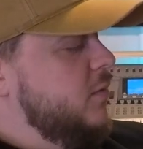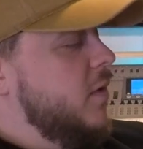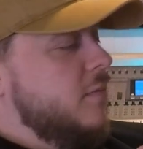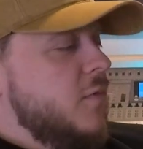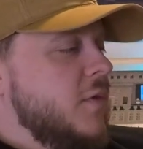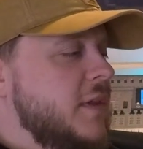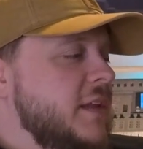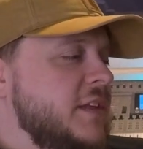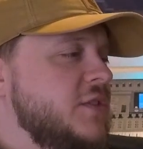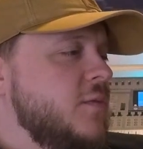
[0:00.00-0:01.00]
want more than
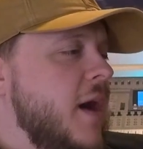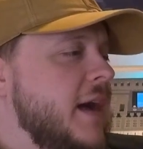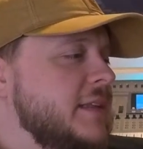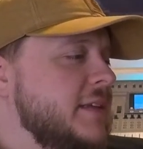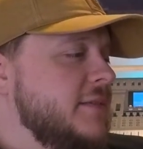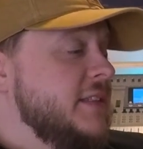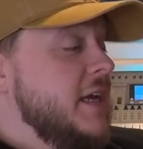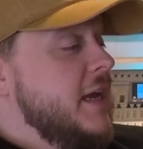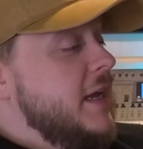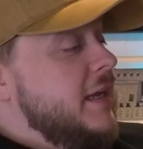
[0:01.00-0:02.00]
the 2 octaves.
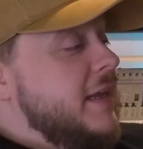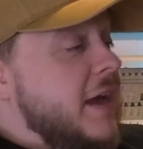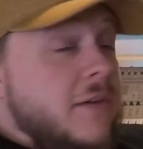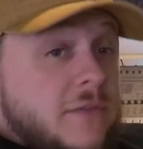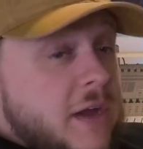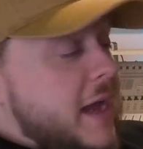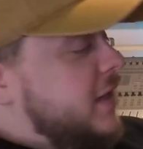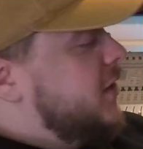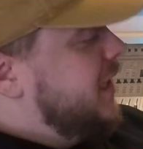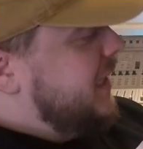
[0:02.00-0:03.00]
Now I
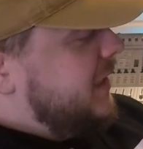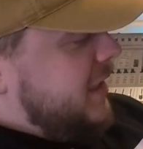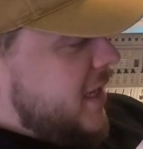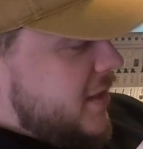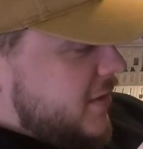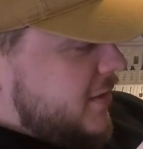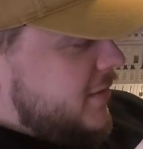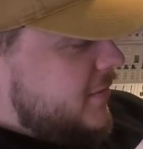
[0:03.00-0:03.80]
could get another